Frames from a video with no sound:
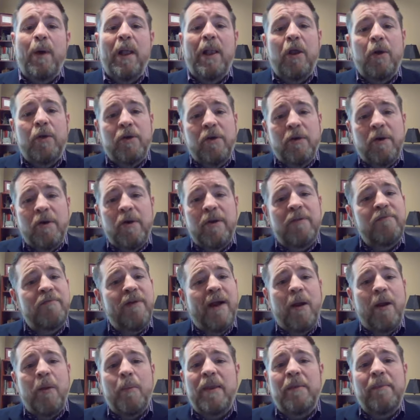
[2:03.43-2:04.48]
While our current
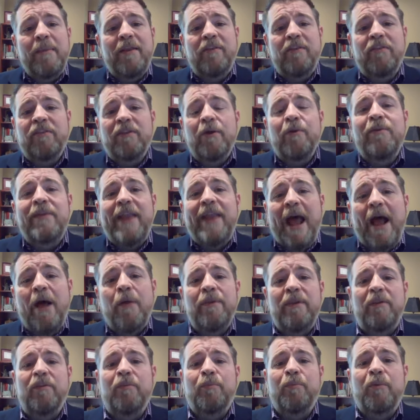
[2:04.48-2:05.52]
environment may slow
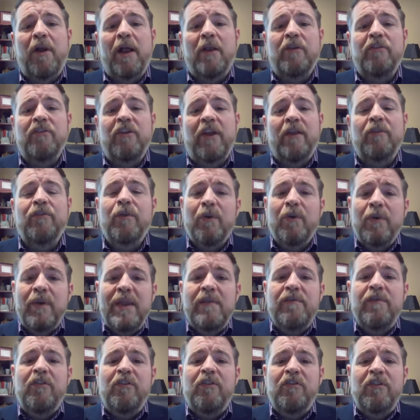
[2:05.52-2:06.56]
down these projects or
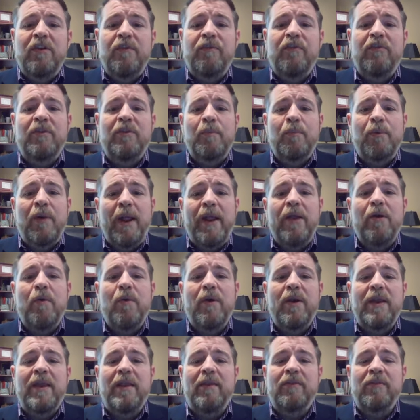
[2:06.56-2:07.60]
even shift some
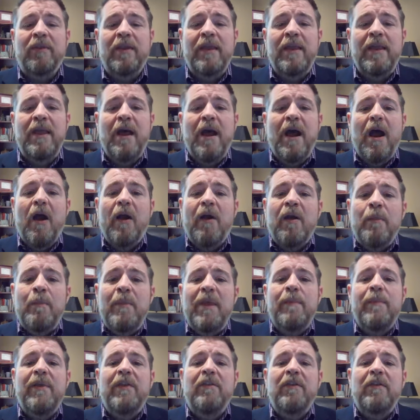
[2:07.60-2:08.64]
priorities, our
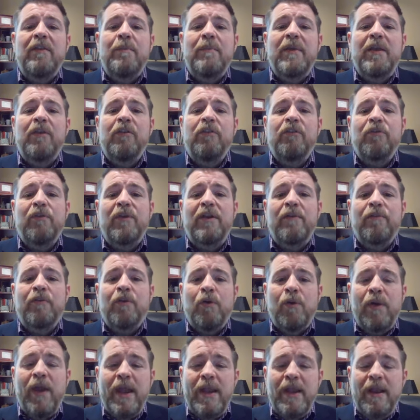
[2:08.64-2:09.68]
commitment to the ministry of
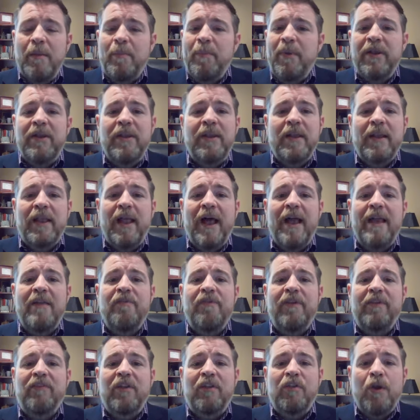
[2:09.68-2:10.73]
creating abundant
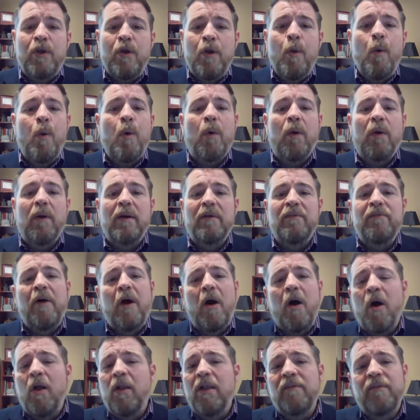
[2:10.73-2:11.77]
life is at the core of
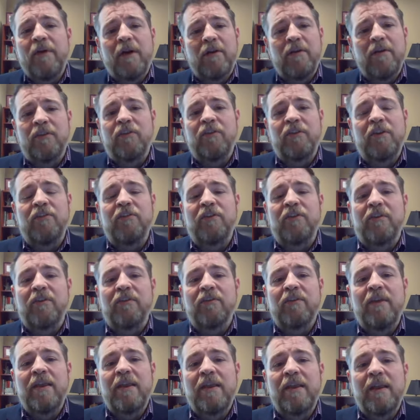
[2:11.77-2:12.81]
all of our
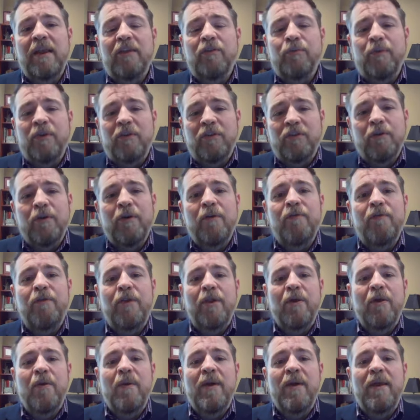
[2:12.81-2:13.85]
decisions as we serve
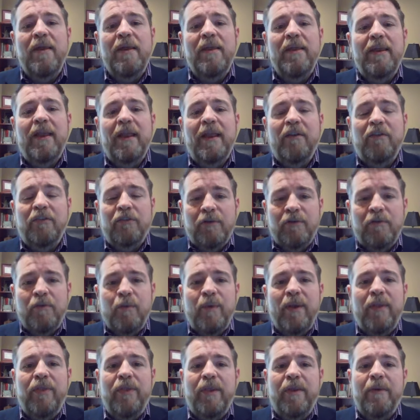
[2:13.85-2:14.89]
you and serve
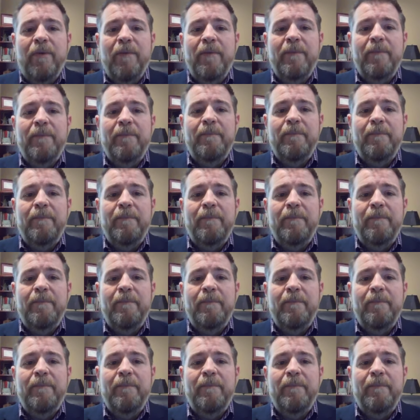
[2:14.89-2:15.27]
with you.